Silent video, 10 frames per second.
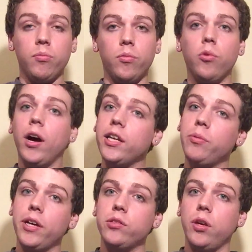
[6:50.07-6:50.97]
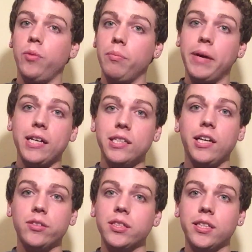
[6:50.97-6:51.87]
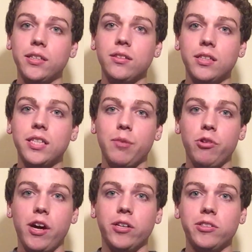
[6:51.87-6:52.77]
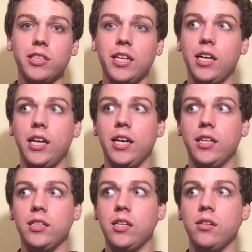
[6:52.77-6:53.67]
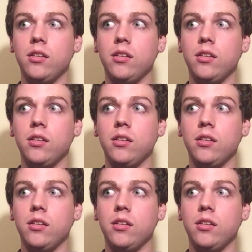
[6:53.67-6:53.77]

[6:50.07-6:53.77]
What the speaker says: Well, anyway, so I went back to counseling this time around, and,